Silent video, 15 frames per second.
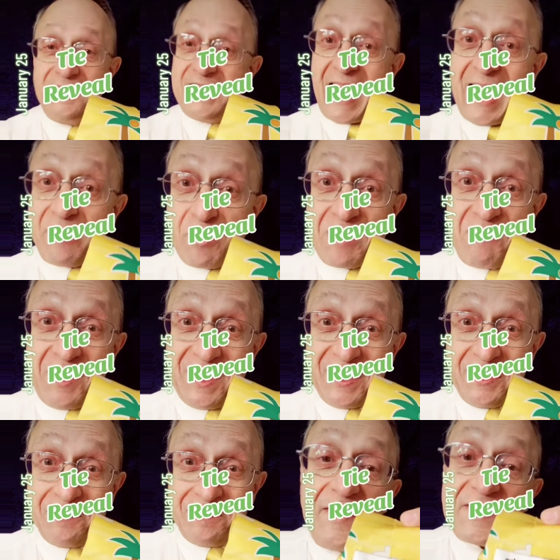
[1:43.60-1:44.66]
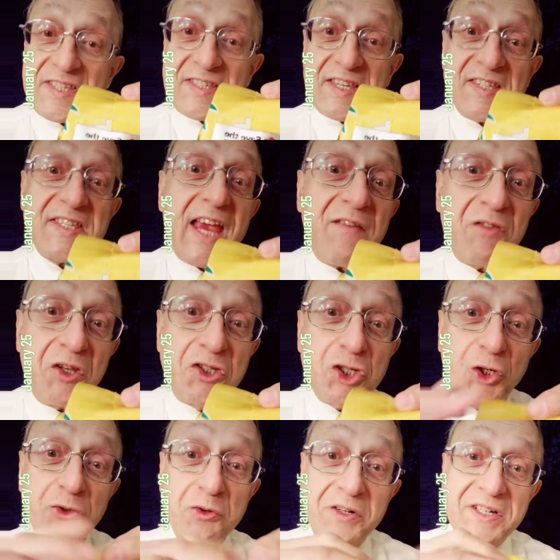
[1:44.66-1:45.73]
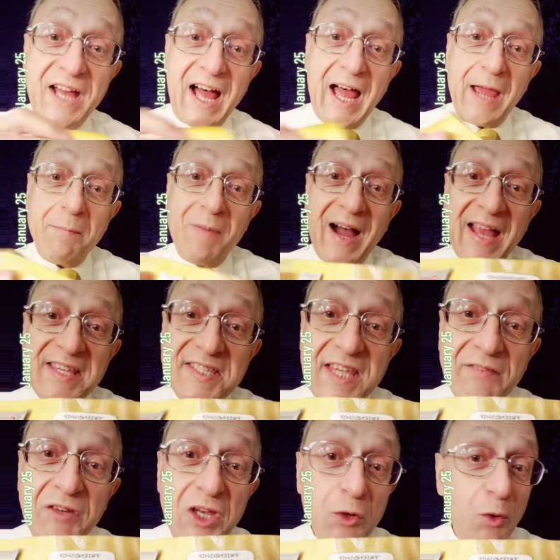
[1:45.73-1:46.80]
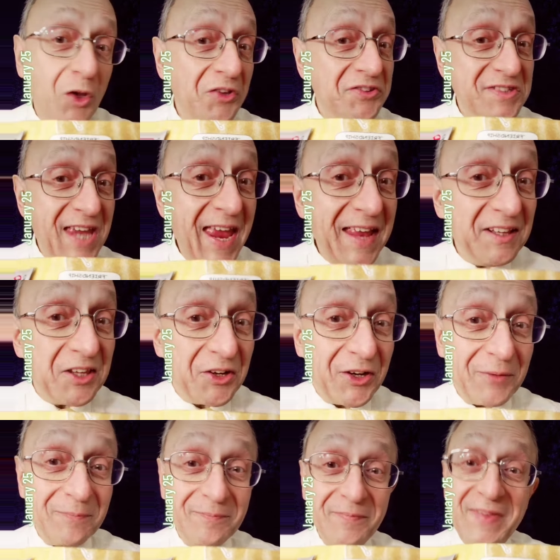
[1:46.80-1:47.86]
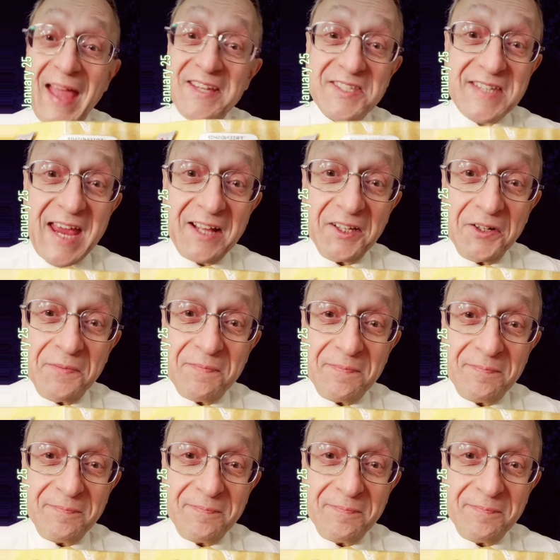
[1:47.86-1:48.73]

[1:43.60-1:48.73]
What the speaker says: Tie reveal. This is a Save the Children tie by 7-year-old Taylor. Thanks, Taylor.